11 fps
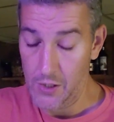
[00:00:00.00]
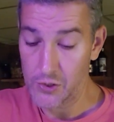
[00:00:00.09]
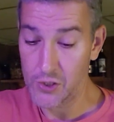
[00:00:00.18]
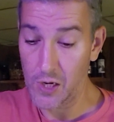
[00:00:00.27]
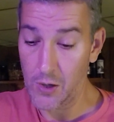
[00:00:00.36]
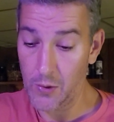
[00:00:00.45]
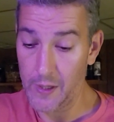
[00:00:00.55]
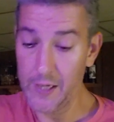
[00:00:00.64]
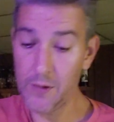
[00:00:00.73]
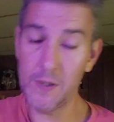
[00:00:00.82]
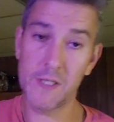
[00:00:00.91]
So
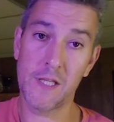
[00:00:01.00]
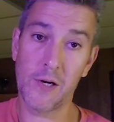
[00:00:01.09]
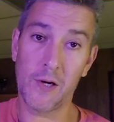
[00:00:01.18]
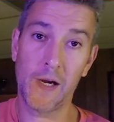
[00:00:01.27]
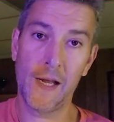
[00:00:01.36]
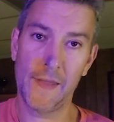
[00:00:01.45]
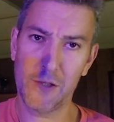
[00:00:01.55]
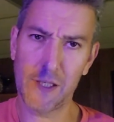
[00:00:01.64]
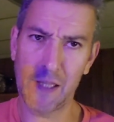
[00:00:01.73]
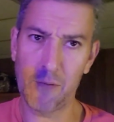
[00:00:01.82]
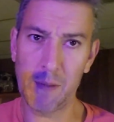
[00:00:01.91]
here is their,
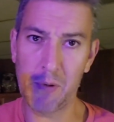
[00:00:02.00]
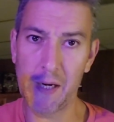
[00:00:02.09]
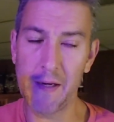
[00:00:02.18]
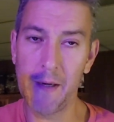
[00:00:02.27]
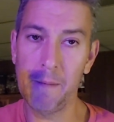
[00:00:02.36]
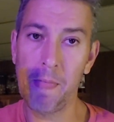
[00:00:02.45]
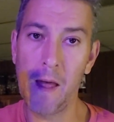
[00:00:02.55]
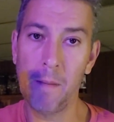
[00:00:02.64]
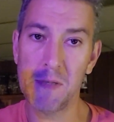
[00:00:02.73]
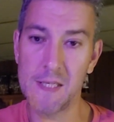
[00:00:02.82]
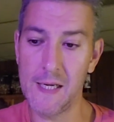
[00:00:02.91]
looks like they rebranded.
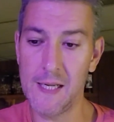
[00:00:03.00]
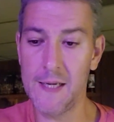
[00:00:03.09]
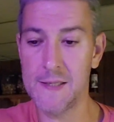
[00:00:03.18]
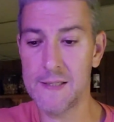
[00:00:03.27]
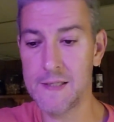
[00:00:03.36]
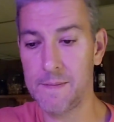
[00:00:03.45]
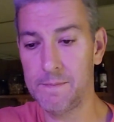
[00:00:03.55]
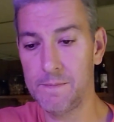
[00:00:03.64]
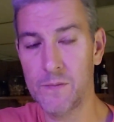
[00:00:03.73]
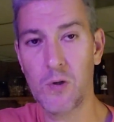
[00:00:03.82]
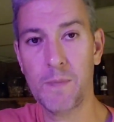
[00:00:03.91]
Obsidian's,
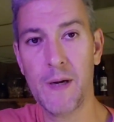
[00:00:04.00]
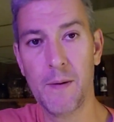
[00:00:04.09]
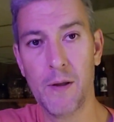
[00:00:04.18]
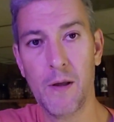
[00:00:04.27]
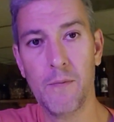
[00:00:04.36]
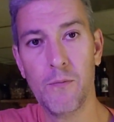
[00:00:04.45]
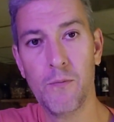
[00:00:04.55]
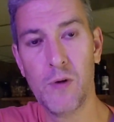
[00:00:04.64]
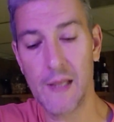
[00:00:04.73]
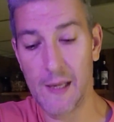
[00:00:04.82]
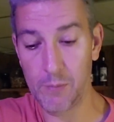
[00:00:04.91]
rebrand, uh,
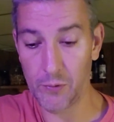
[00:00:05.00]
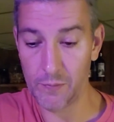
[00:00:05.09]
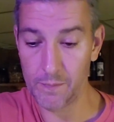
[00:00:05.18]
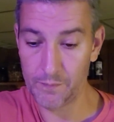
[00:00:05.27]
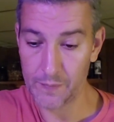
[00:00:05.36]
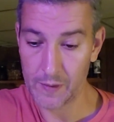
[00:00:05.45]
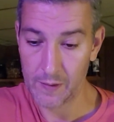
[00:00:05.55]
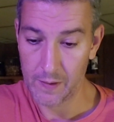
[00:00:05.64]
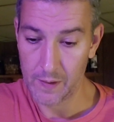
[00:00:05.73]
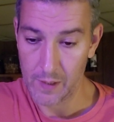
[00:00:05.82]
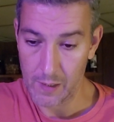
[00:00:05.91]
relabeled.
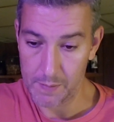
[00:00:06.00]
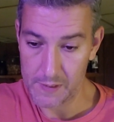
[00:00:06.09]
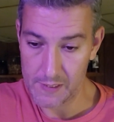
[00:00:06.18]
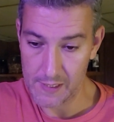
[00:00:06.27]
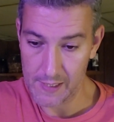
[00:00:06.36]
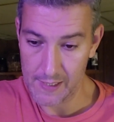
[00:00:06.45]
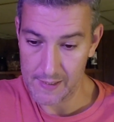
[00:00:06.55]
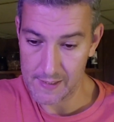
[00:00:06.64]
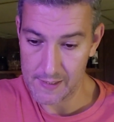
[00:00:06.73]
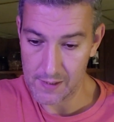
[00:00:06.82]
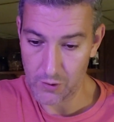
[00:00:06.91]

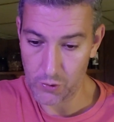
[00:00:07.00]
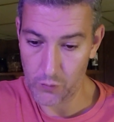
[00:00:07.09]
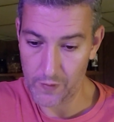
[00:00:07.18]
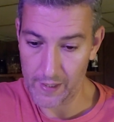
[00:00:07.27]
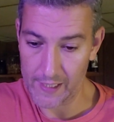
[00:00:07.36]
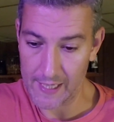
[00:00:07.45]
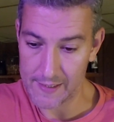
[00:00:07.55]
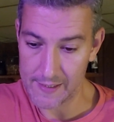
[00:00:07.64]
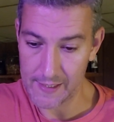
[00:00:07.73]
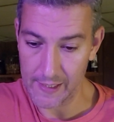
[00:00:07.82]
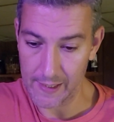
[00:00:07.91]
Obsidian's Cuvée
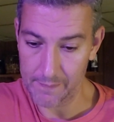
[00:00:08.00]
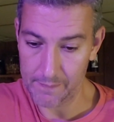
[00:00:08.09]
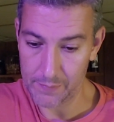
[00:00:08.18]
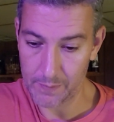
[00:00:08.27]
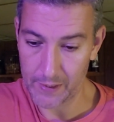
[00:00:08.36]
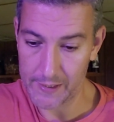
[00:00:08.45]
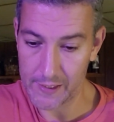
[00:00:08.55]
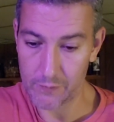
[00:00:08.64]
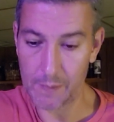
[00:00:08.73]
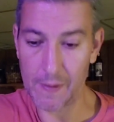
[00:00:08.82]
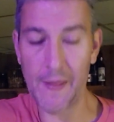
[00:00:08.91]
Kati,
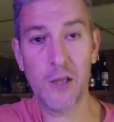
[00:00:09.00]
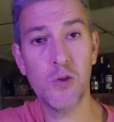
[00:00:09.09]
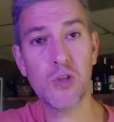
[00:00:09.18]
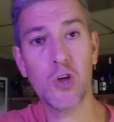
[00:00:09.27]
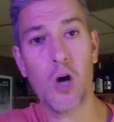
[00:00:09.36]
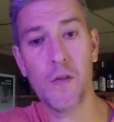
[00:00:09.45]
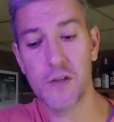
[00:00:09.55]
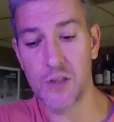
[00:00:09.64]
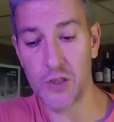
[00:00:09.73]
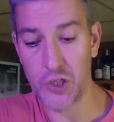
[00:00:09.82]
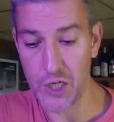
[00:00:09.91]
proprietary red wine. They used to call this
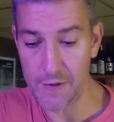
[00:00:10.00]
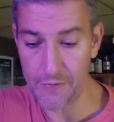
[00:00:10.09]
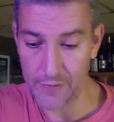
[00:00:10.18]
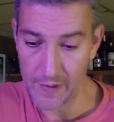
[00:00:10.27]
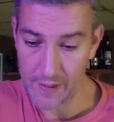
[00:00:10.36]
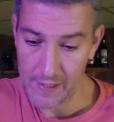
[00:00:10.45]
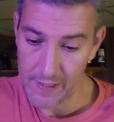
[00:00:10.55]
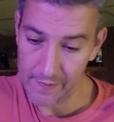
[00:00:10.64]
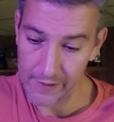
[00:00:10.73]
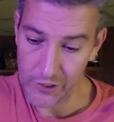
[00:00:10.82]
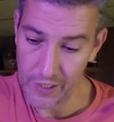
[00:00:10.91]
the Chief.
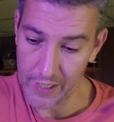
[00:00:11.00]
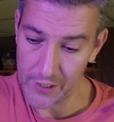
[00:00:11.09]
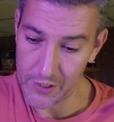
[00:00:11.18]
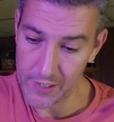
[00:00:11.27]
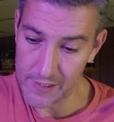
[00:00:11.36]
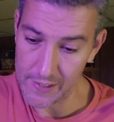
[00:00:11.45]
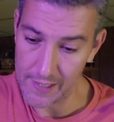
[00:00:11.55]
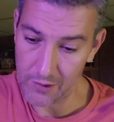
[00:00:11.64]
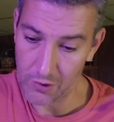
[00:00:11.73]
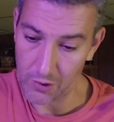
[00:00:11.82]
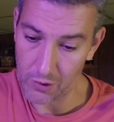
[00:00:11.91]
They changed it. They
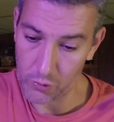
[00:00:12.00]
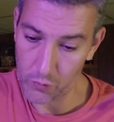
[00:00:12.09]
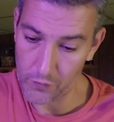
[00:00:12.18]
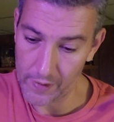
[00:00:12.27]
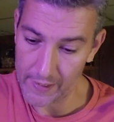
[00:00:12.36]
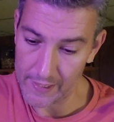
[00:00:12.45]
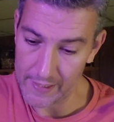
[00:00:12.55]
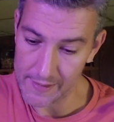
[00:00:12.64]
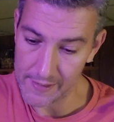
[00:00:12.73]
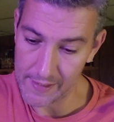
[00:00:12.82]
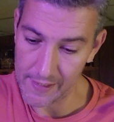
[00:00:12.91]
now call it Cuvée
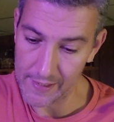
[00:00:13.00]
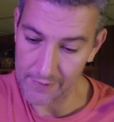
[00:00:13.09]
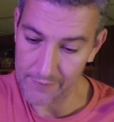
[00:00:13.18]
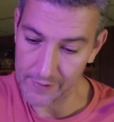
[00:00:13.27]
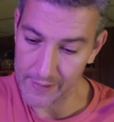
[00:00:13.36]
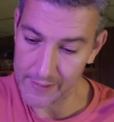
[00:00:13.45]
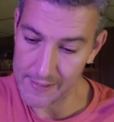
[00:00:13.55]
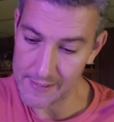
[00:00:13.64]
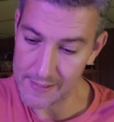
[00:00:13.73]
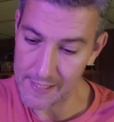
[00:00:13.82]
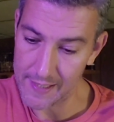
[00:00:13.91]
Kati. I forget
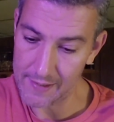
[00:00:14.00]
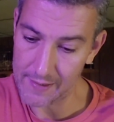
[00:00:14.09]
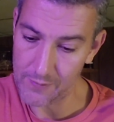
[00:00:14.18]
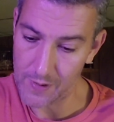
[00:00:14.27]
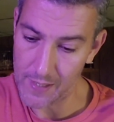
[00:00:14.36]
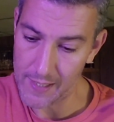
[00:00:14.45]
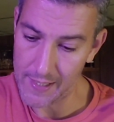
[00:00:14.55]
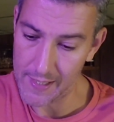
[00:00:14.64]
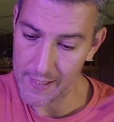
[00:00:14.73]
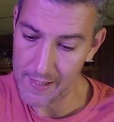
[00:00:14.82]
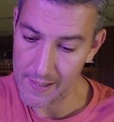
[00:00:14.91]
exactly
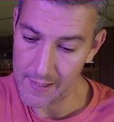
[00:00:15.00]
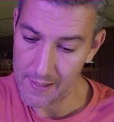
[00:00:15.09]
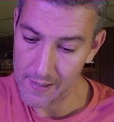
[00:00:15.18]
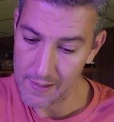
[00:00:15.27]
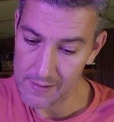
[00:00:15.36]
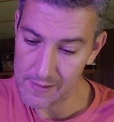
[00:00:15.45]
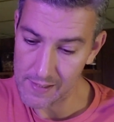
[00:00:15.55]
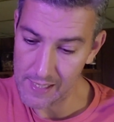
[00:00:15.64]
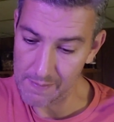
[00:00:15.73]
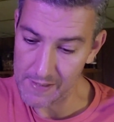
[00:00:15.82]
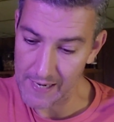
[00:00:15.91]
why. So
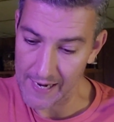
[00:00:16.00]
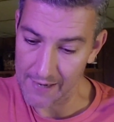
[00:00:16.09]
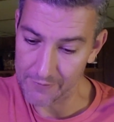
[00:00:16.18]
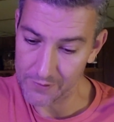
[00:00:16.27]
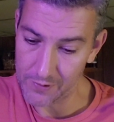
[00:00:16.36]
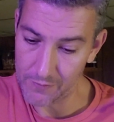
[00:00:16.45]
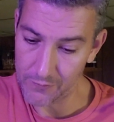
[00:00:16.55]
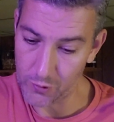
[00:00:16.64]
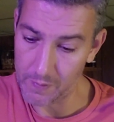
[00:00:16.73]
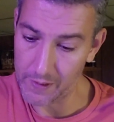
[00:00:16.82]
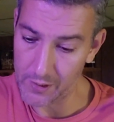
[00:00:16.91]
named after,
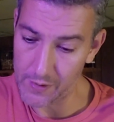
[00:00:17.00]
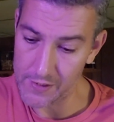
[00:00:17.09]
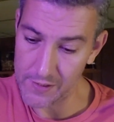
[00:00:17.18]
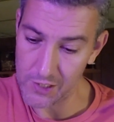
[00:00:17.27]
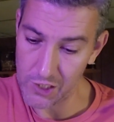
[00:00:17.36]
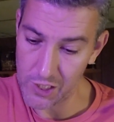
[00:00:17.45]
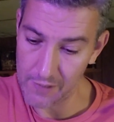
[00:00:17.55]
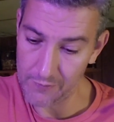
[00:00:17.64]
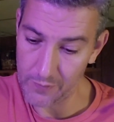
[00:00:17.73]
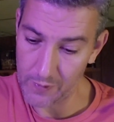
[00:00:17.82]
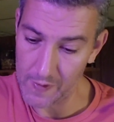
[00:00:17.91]
formerly known as the
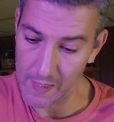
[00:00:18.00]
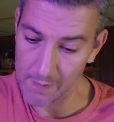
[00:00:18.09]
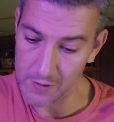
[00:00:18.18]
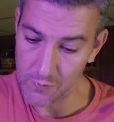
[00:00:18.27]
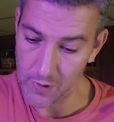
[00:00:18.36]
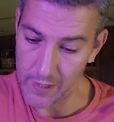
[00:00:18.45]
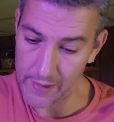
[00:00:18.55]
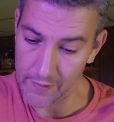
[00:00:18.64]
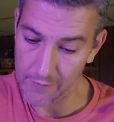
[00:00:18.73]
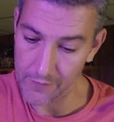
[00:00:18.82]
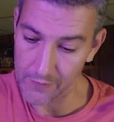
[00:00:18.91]
Chief, we renamed the
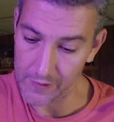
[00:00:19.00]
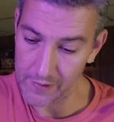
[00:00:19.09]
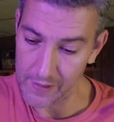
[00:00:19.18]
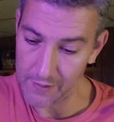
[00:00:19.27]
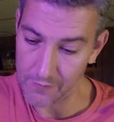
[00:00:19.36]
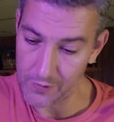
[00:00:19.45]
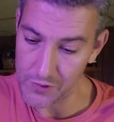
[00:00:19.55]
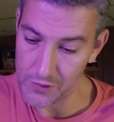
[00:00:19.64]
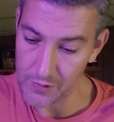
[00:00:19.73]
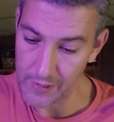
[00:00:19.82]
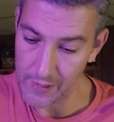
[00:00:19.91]
Swine on the 50th
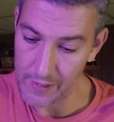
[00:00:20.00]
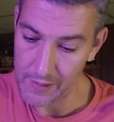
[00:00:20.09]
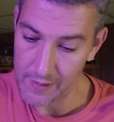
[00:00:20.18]
anniversary.